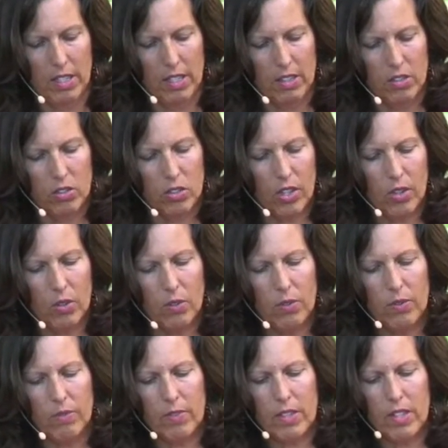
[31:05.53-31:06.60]
So
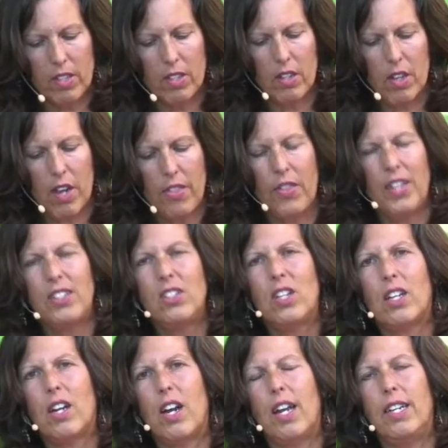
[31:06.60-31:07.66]

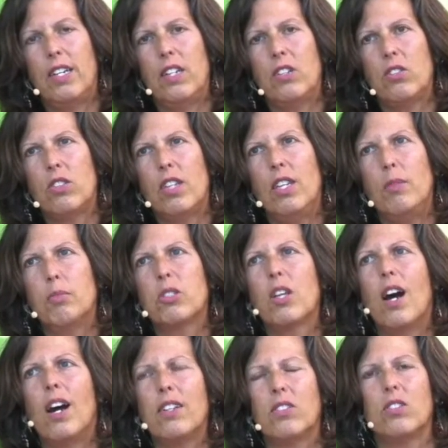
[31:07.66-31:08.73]
authentic kindness keeps
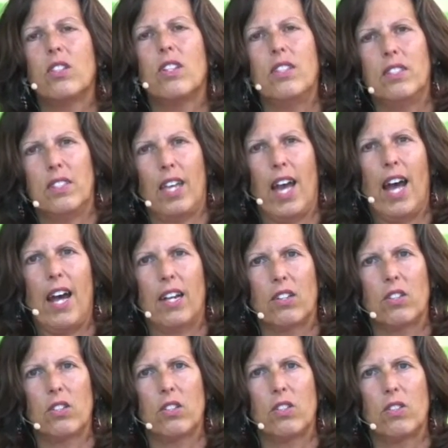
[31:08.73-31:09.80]
us
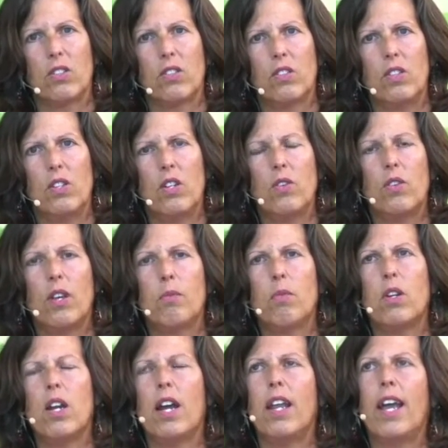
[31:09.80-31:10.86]
intact. You know, then
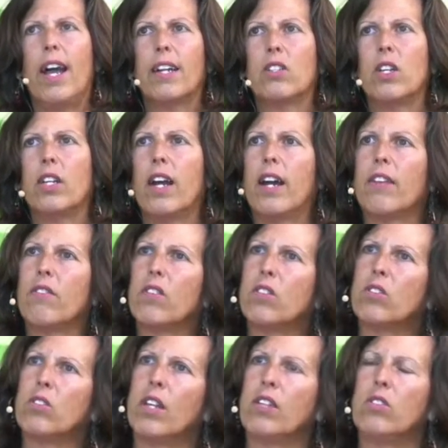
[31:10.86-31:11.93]
we're not acting out of
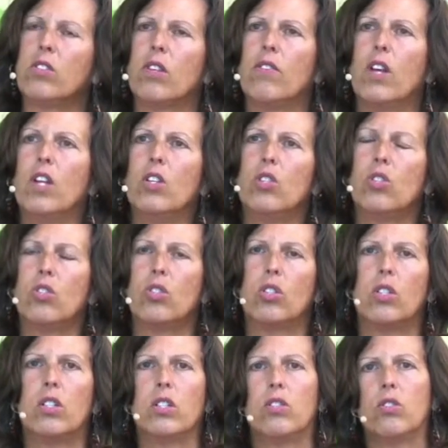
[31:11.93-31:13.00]
this sense of
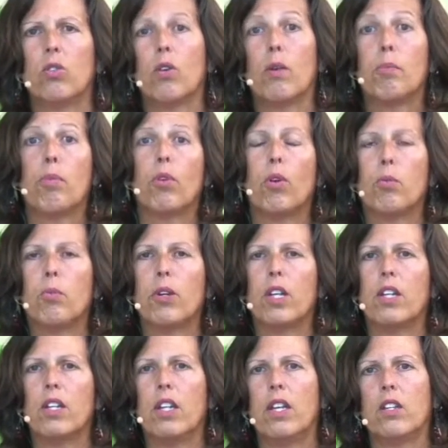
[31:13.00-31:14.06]
shoulds or
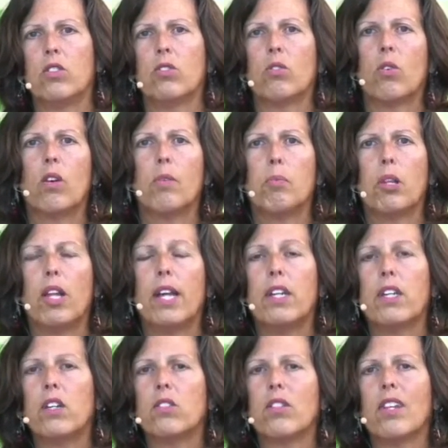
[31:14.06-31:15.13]
appropriateness or
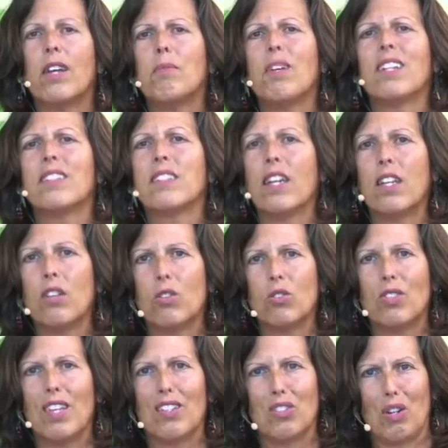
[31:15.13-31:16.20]
politeness. And I'm not saying
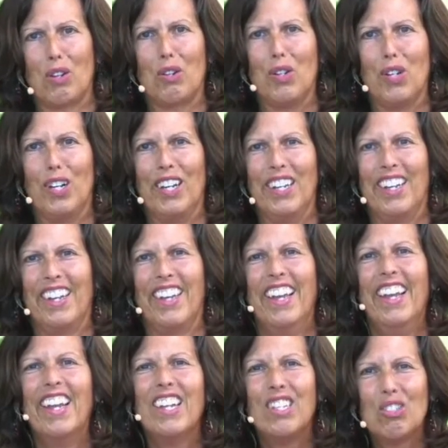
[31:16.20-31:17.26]
those things aren't good.
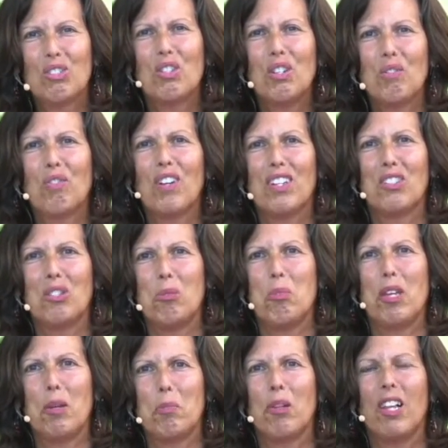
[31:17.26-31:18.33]
It's good for us to
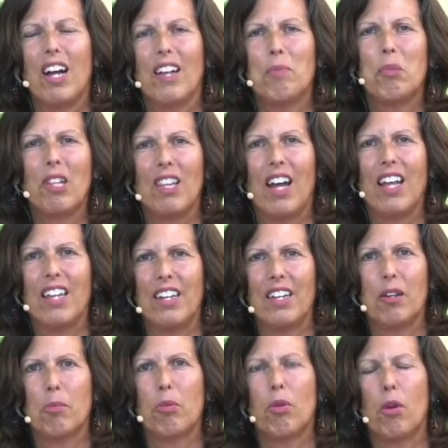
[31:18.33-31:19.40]
be polite
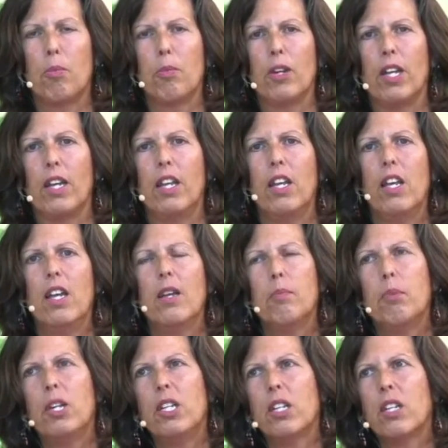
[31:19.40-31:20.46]
and appropriate.
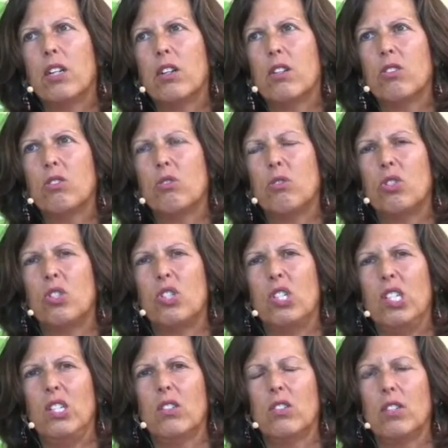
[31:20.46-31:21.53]
But it can also
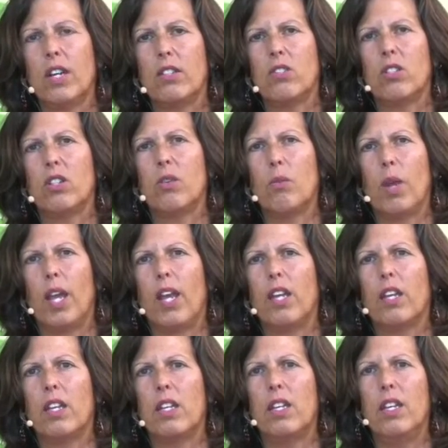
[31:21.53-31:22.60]
shield us in a way.
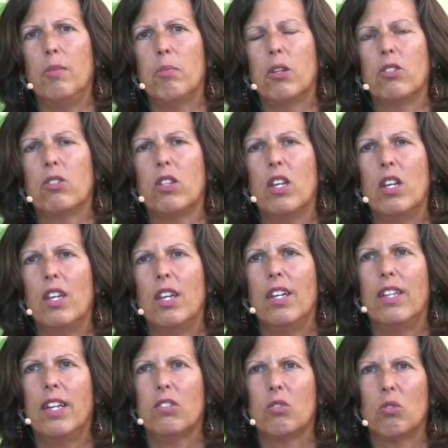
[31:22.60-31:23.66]
It can keep us
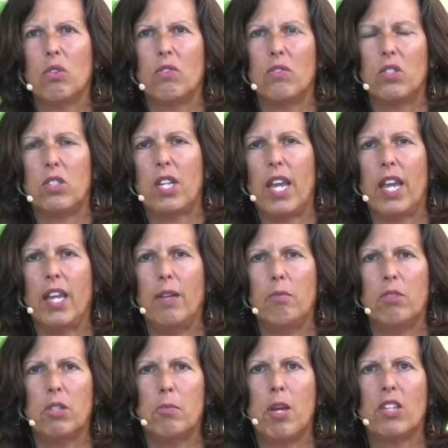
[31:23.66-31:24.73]
in that sort of
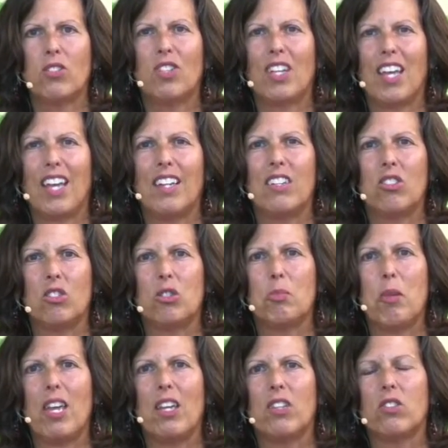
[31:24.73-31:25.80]
tame, domesticated
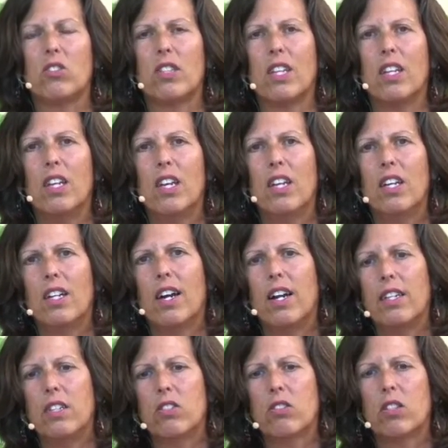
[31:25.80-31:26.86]
space that
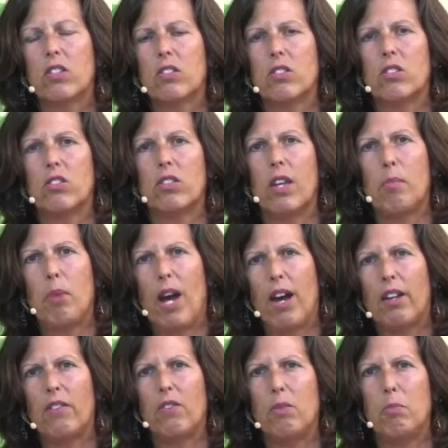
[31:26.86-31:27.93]
kindness lets us step
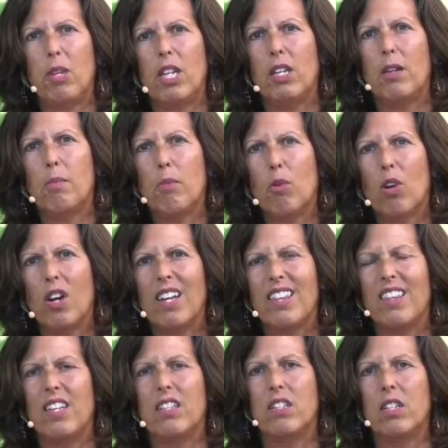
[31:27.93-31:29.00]
out of and be in a more
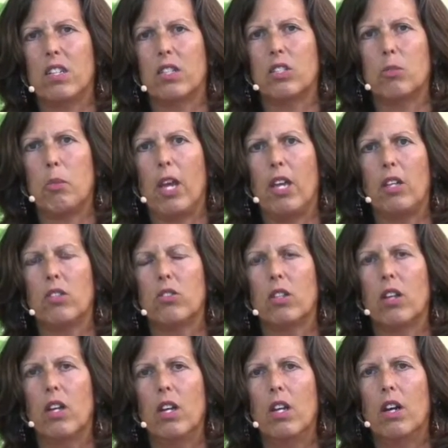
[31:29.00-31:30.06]
authentic space,
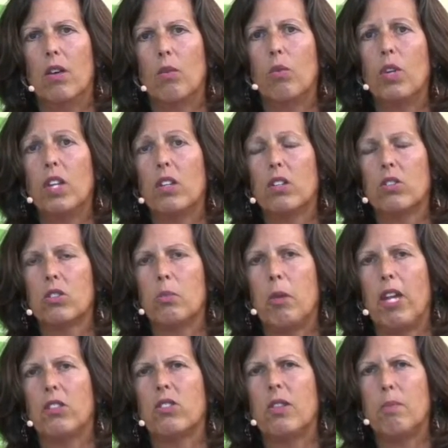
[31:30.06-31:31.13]
a real
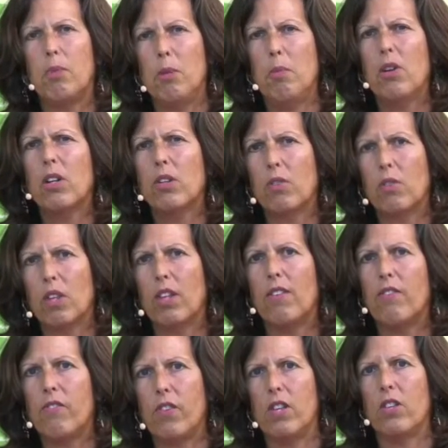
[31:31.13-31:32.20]
space that people can really
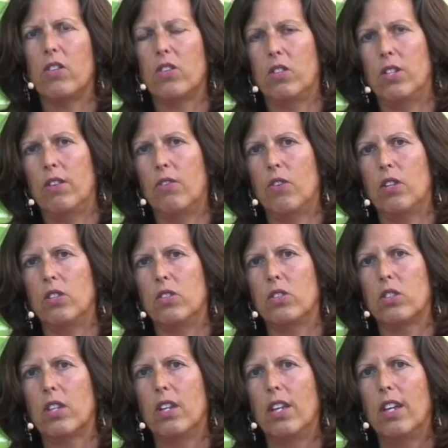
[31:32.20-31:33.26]
feel the
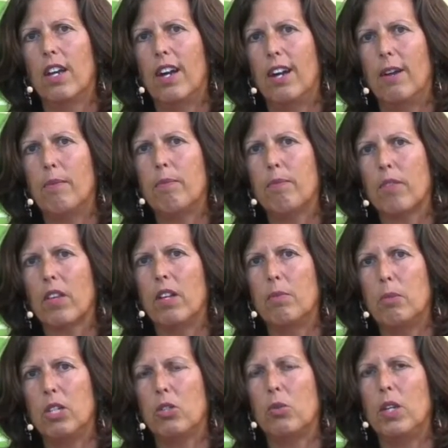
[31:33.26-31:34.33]
difference
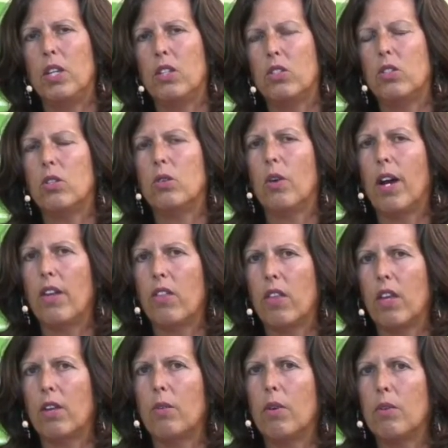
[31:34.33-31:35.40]
between the two, I
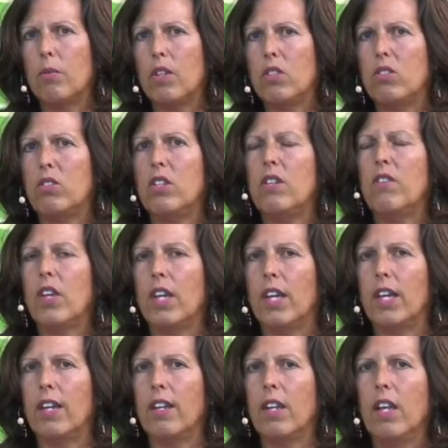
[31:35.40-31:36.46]
think, when receiving
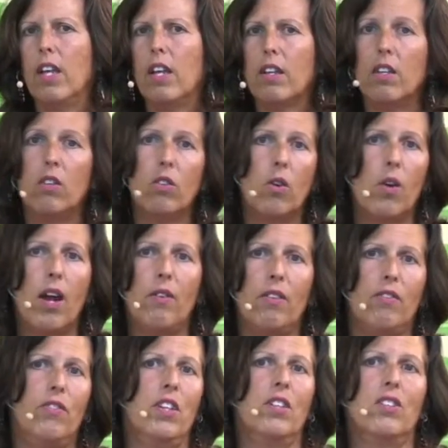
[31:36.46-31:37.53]
it. You know how it
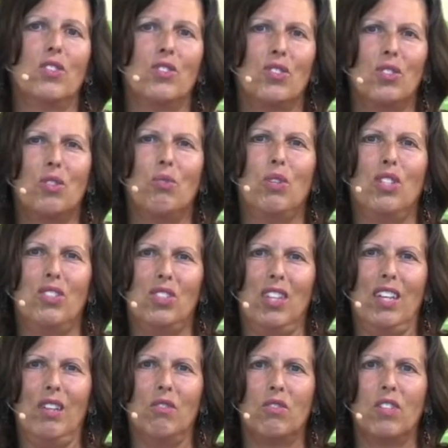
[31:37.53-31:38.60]
feels to
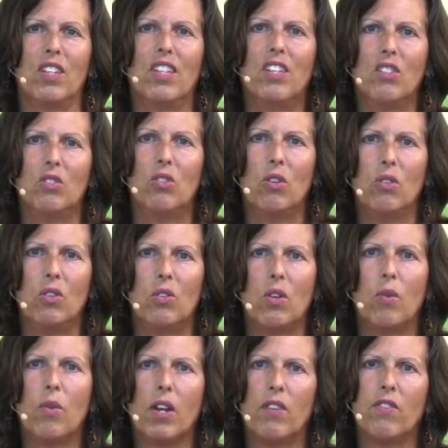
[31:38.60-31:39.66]
receive. So you
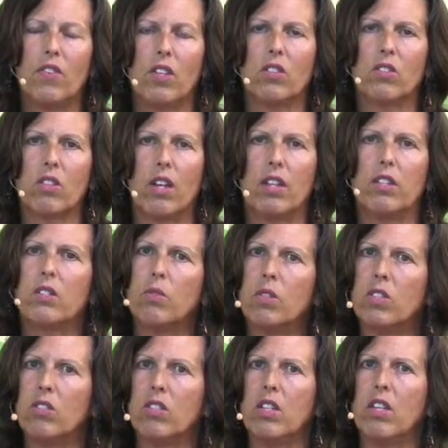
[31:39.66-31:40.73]
know what it feels like to
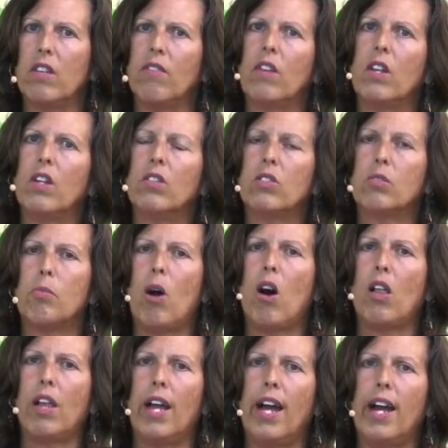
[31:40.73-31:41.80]
receive
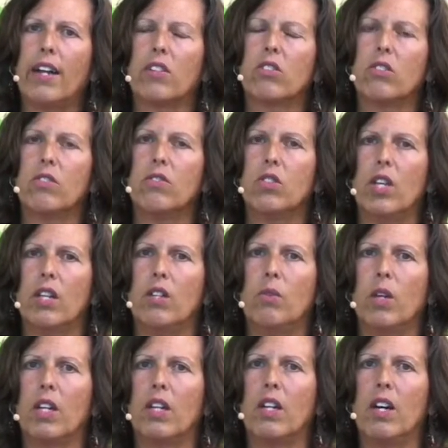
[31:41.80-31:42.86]
small acts of
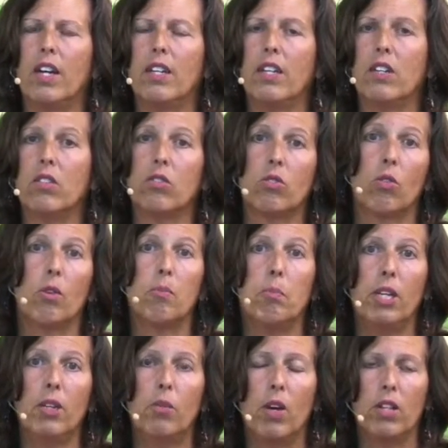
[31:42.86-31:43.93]
genuine kindness, or
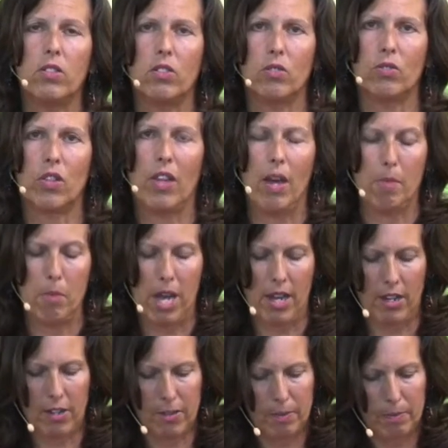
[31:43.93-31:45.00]
big ones for that
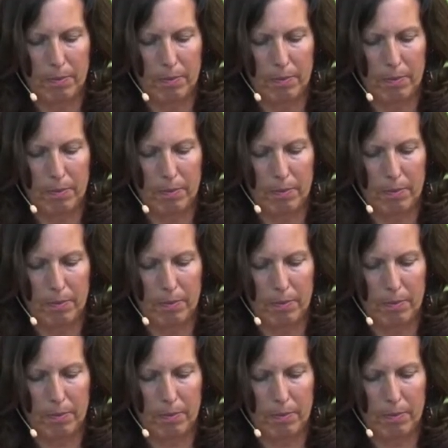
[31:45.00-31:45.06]
matter.